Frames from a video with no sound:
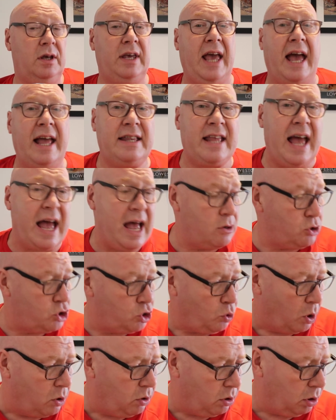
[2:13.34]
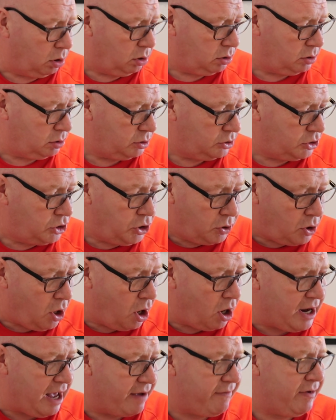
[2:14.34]
Get down, Twoodle. You
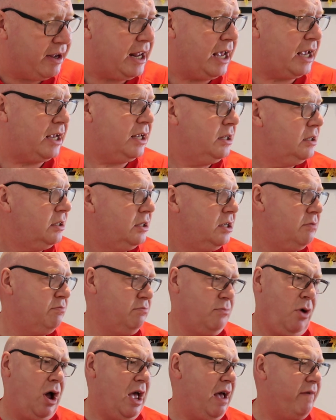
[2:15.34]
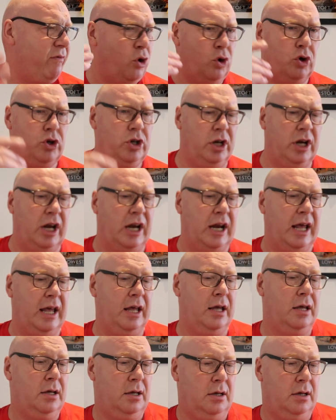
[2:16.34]
can't have any. Might have onion in it.